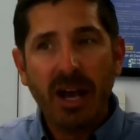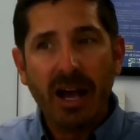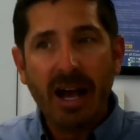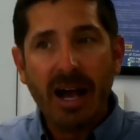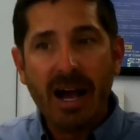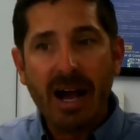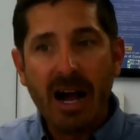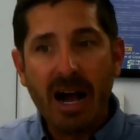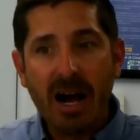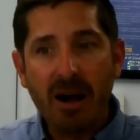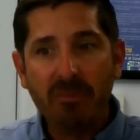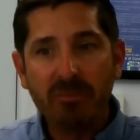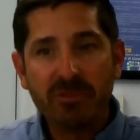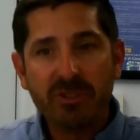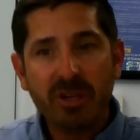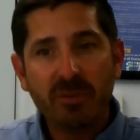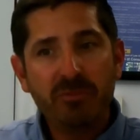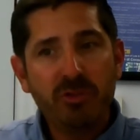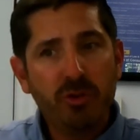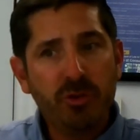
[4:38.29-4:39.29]

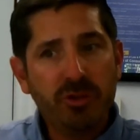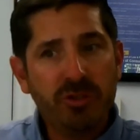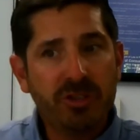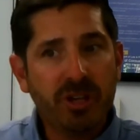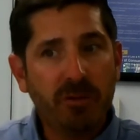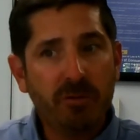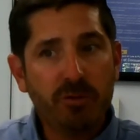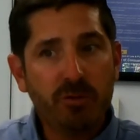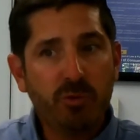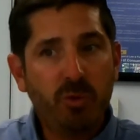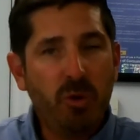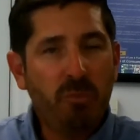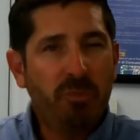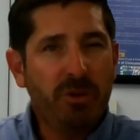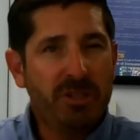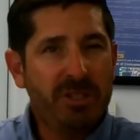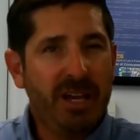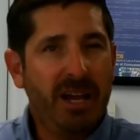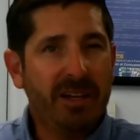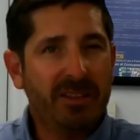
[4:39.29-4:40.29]
some do-it-yourselfers won't
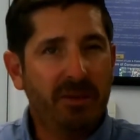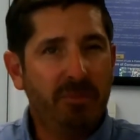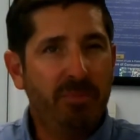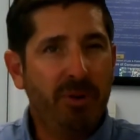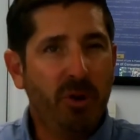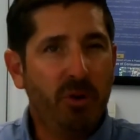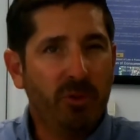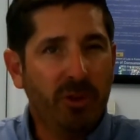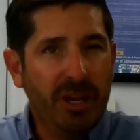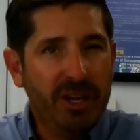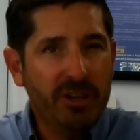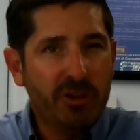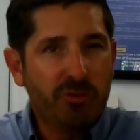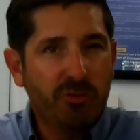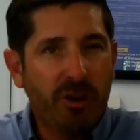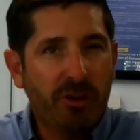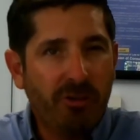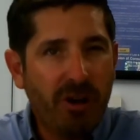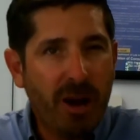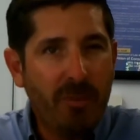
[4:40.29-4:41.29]
protect the boat, like
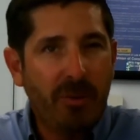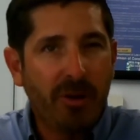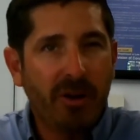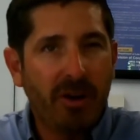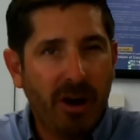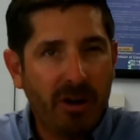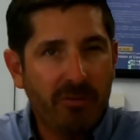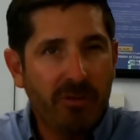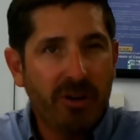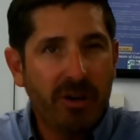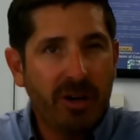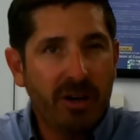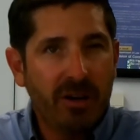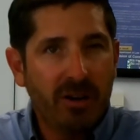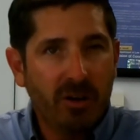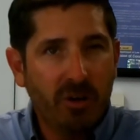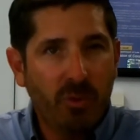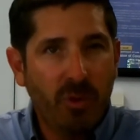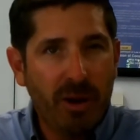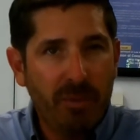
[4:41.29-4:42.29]
shrink wrap or covering
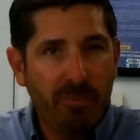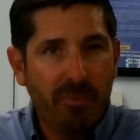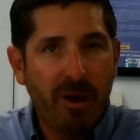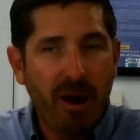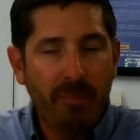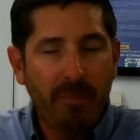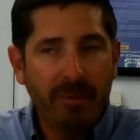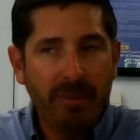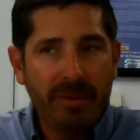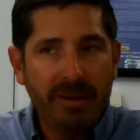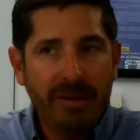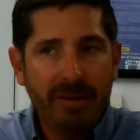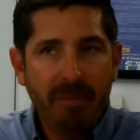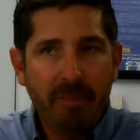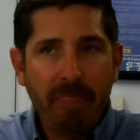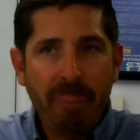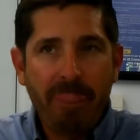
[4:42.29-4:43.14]
quite properly.